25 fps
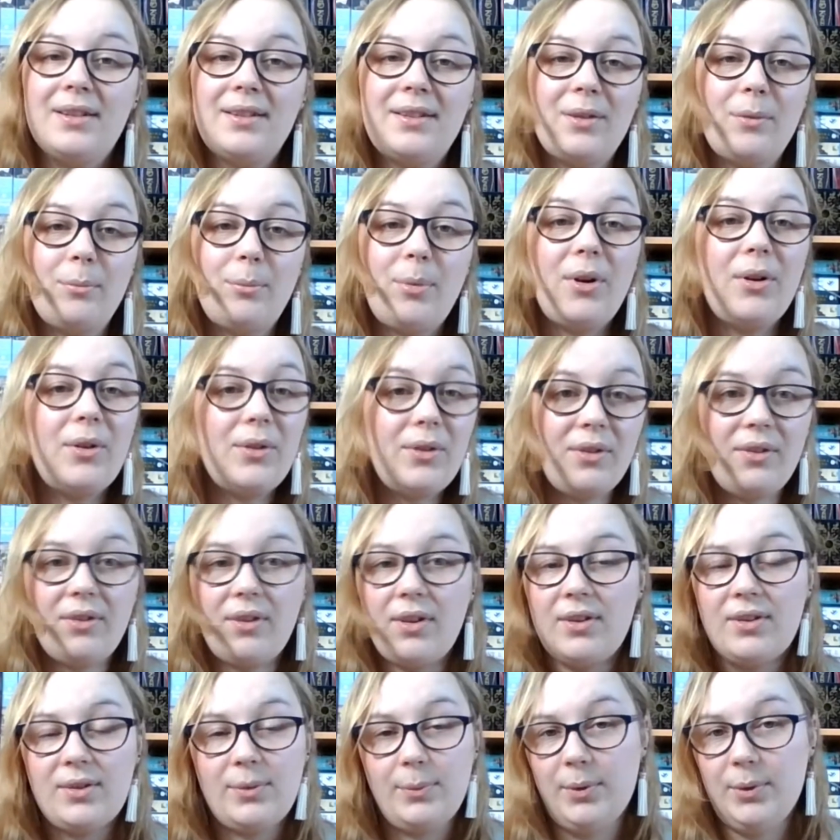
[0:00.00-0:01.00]
So both of
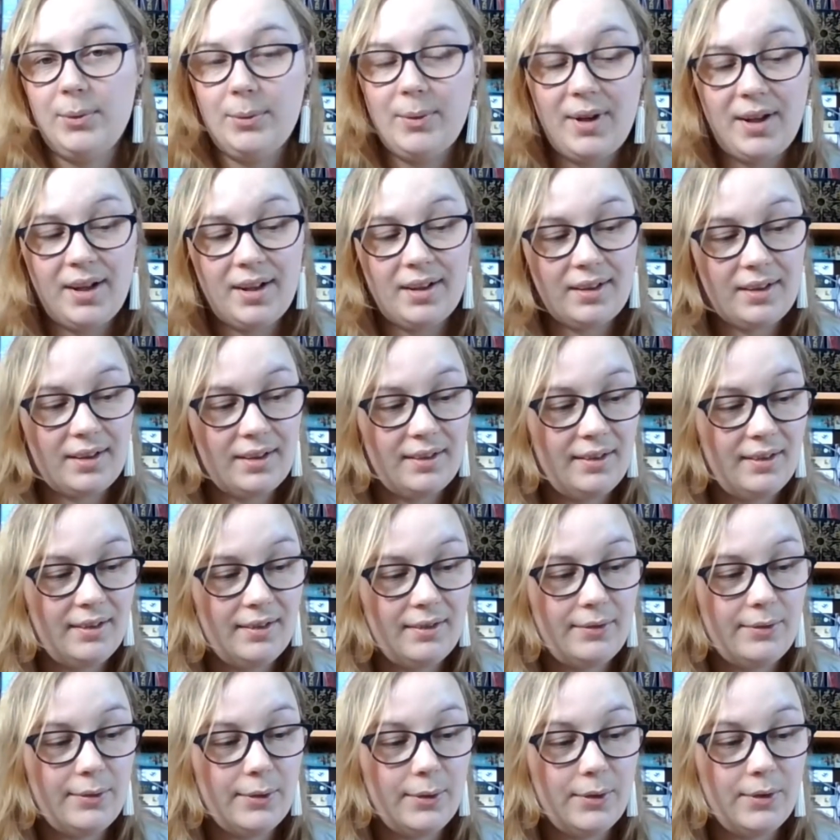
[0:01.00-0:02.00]
those would work
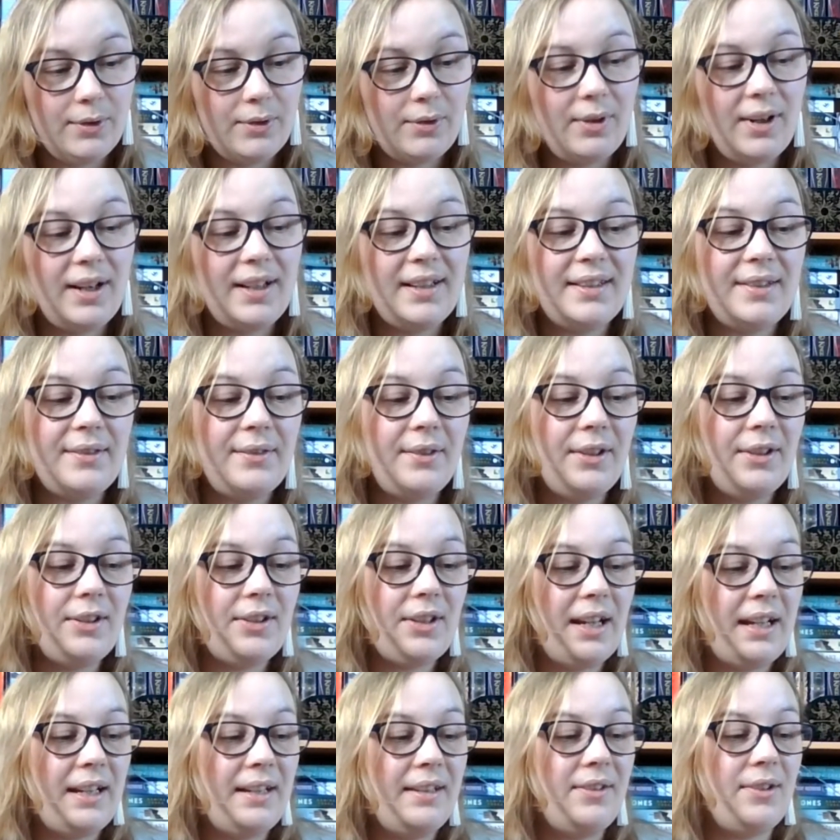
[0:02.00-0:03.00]
for Crazy Rich
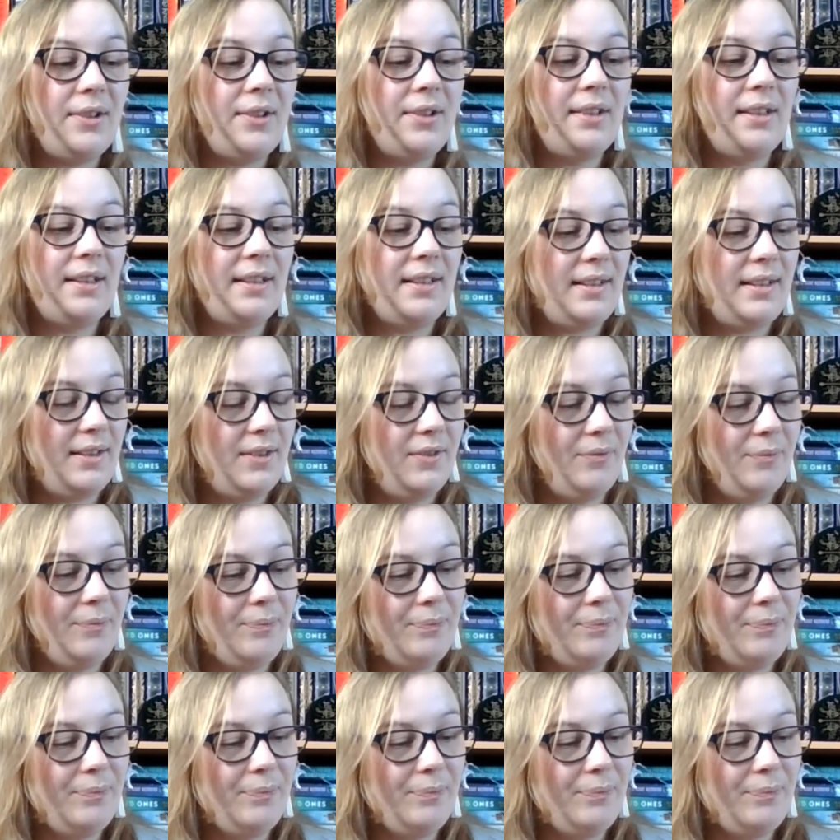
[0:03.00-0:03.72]
Asians.